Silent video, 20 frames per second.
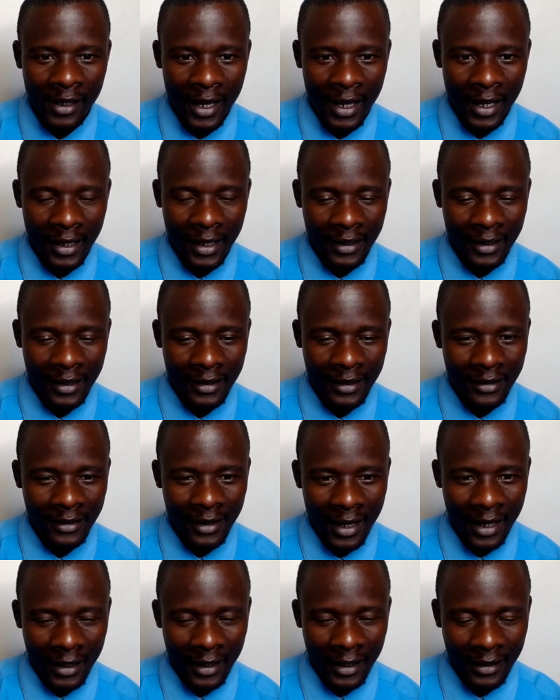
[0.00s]
and
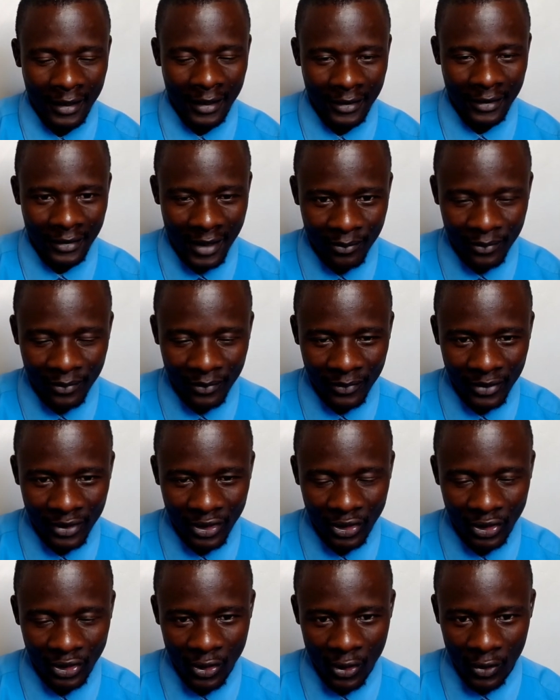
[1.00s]
uh, some
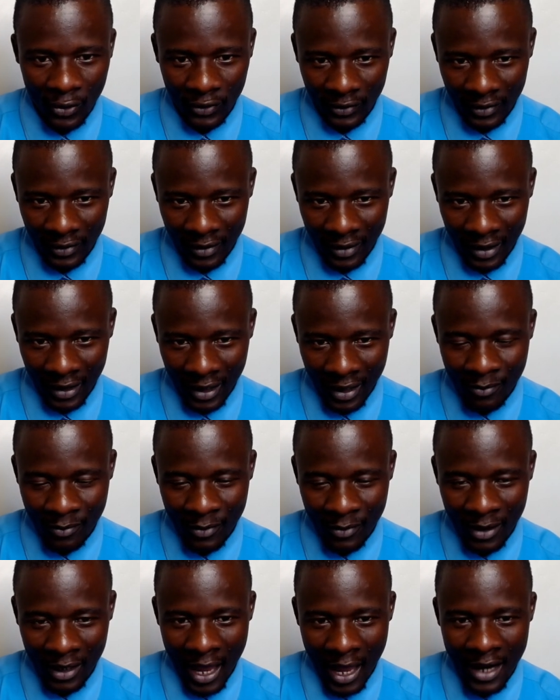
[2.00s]
salt the
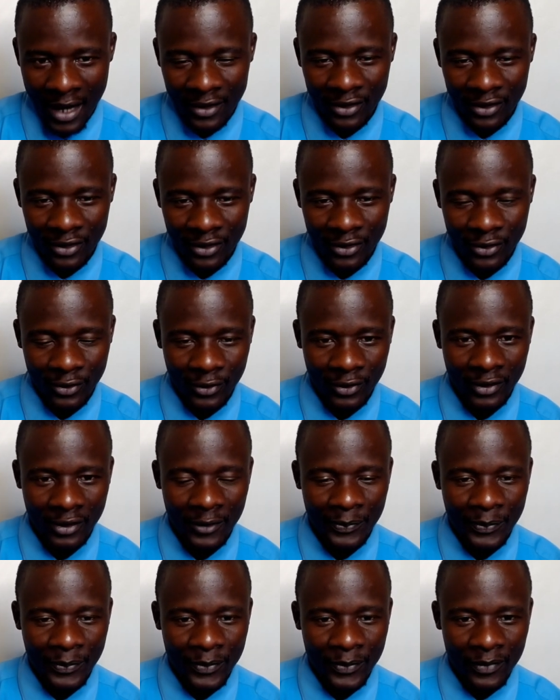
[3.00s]
Himalayan
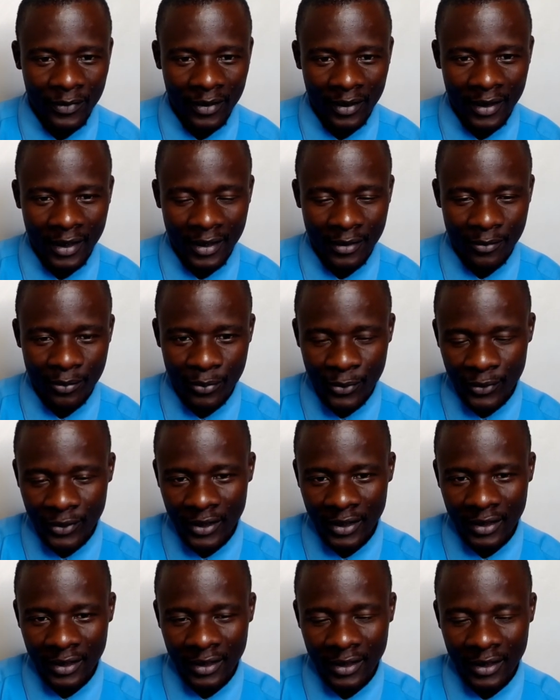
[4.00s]
salt and
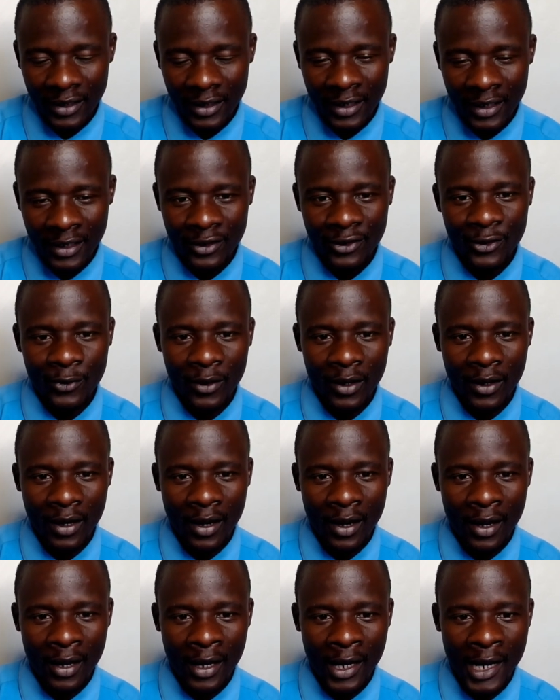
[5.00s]
put it into your
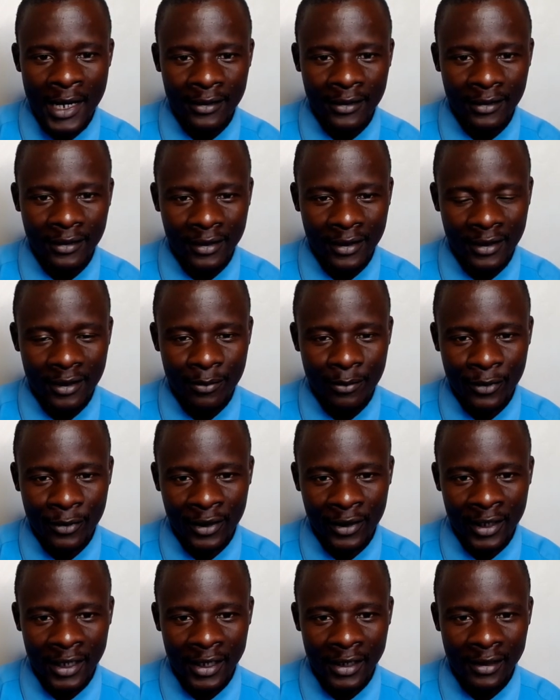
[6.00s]
eyes in the
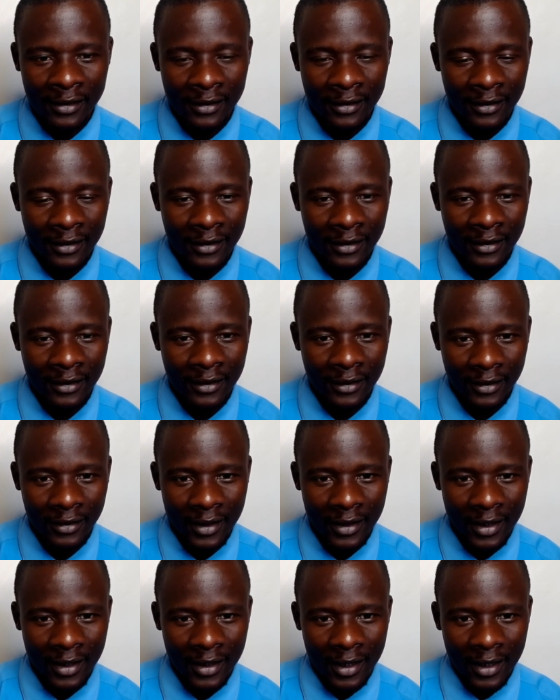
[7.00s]
morning
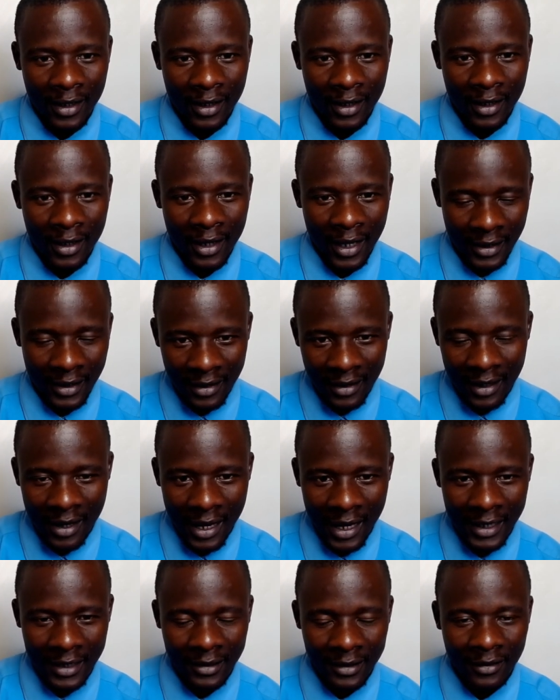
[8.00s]
and in the
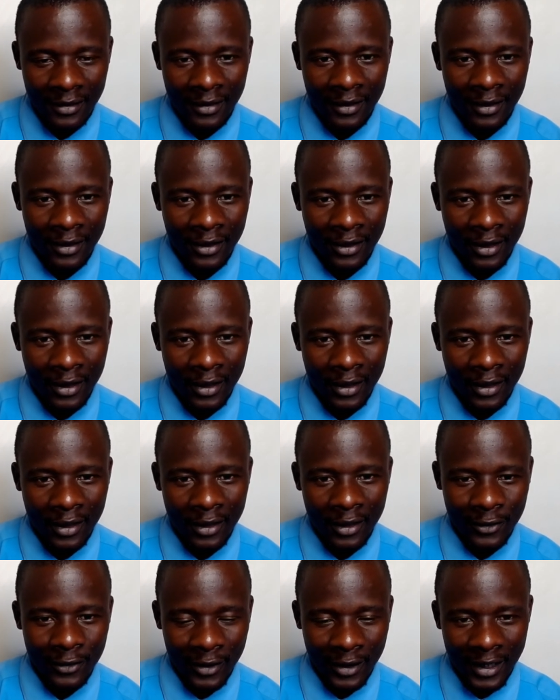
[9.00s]
night
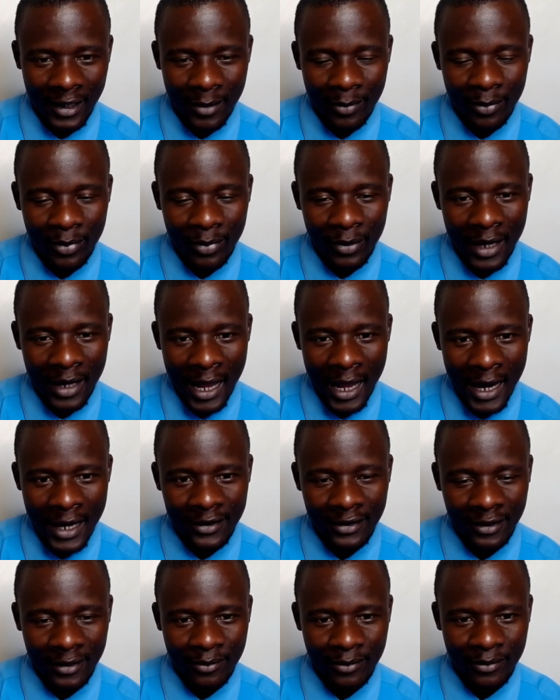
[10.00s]
you can apply
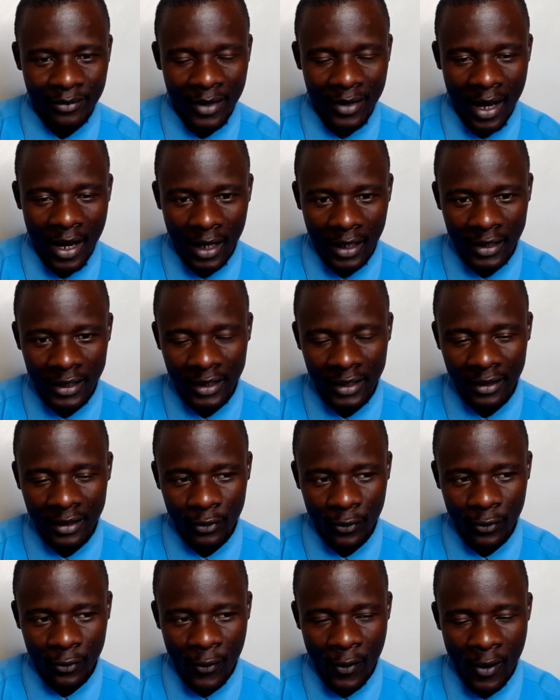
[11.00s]
some
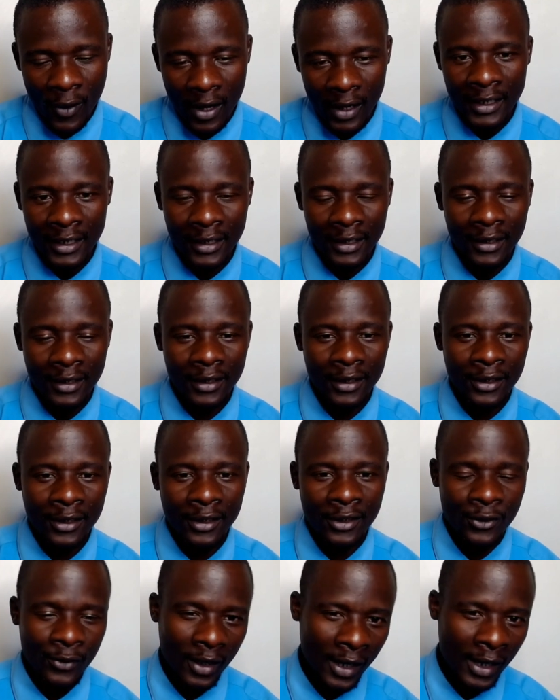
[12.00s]
honey raw honey
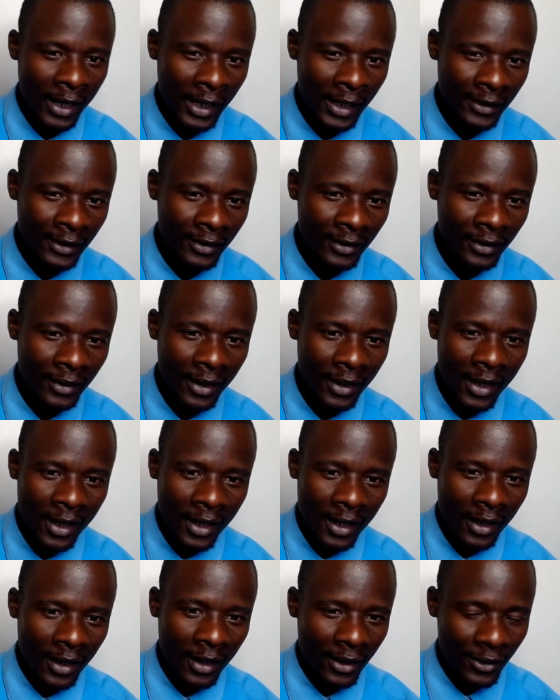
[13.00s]
in your eyes
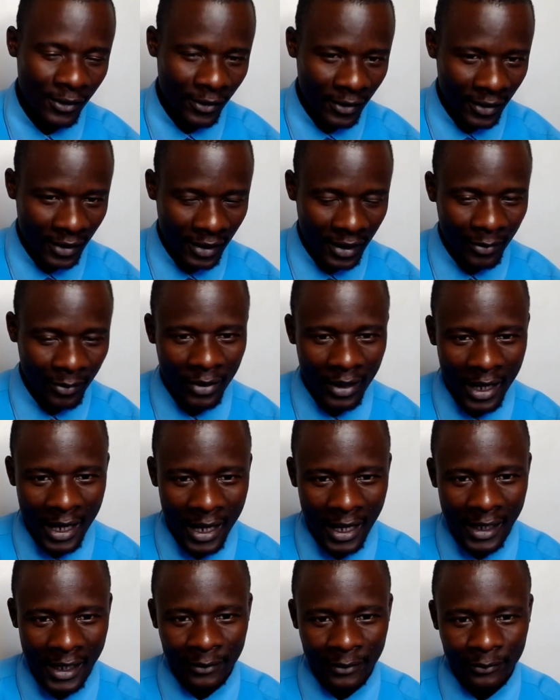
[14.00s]
you can
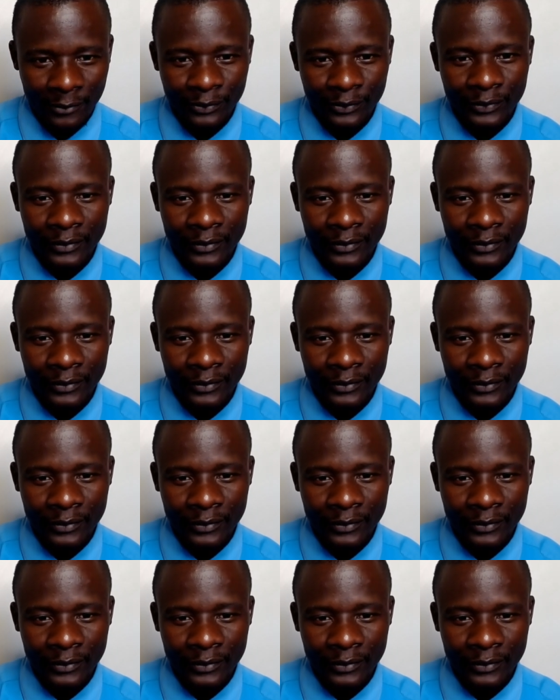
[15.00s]
apply